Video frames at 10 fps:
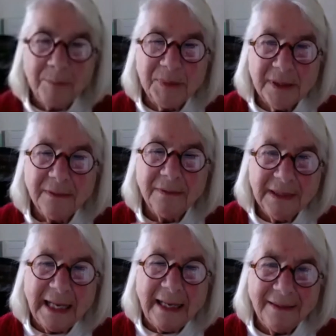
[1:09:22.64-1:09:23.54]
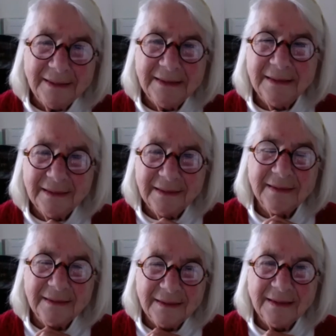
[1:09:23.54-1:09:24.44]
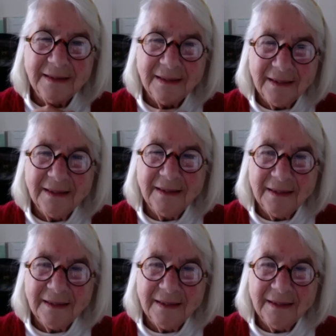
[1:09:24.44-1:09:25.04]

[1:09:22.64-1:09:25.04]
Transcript: I say? Remembering.